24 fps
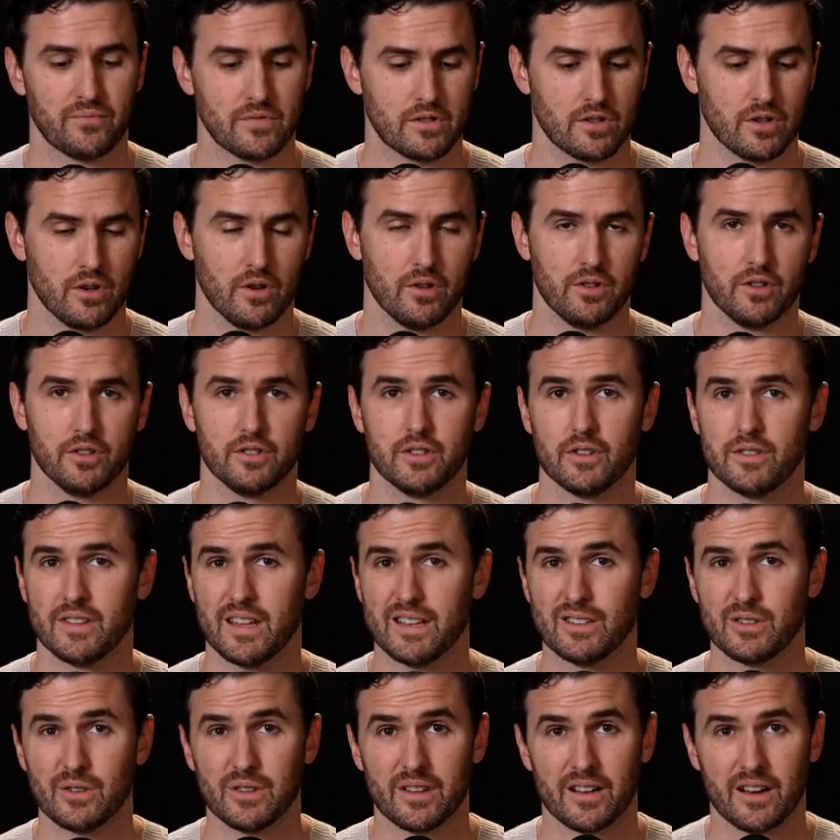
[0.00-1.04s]
So they'll do,
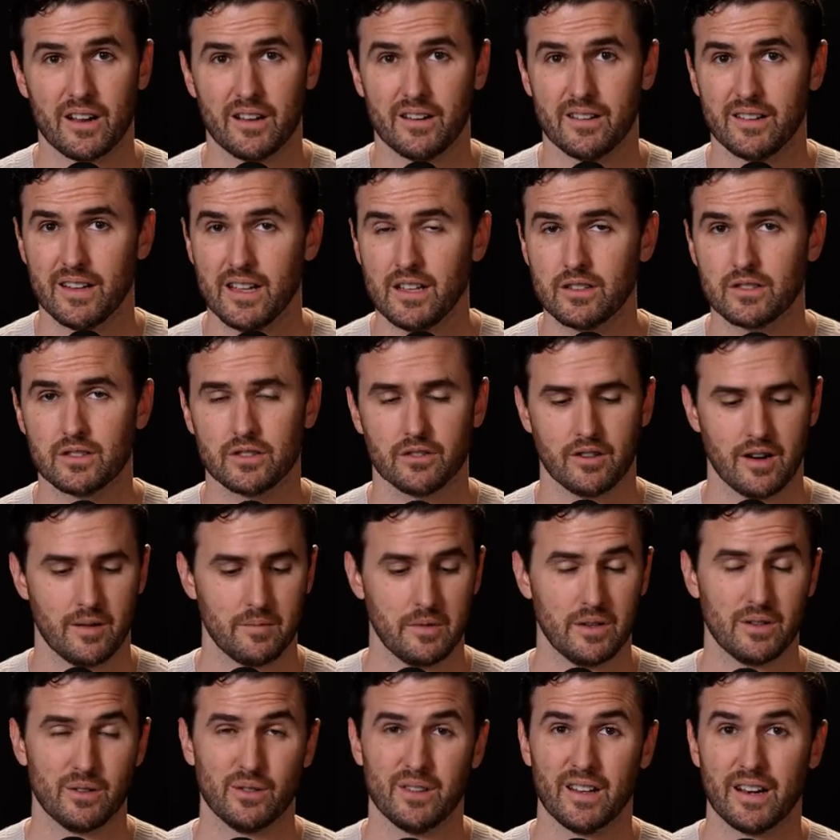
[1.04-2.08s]
they do that on
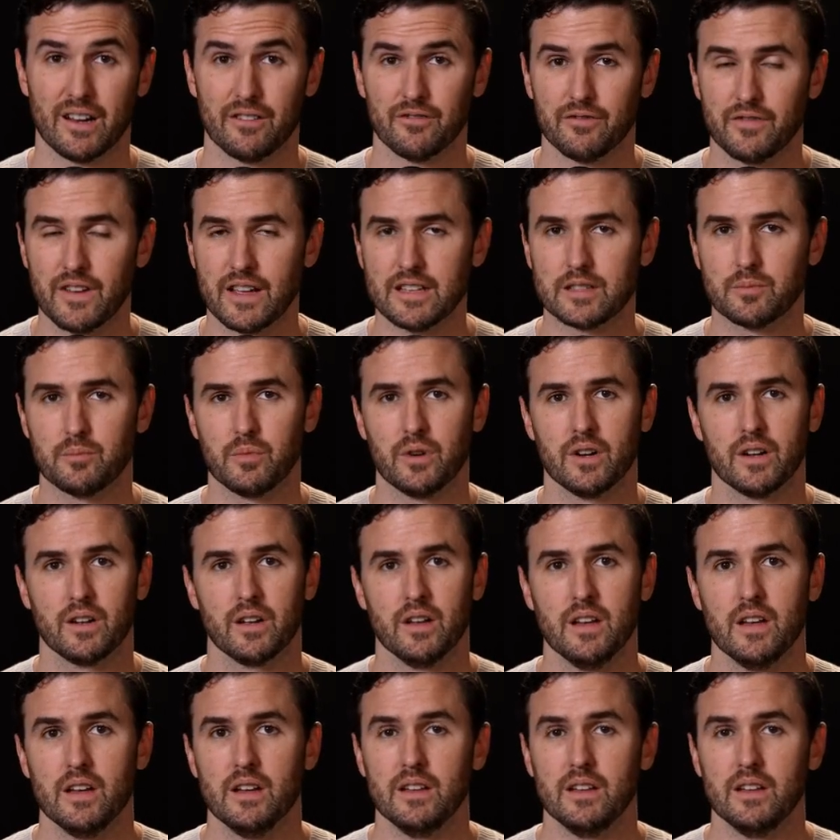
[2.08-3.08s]
Instagram, they do that on Facebook,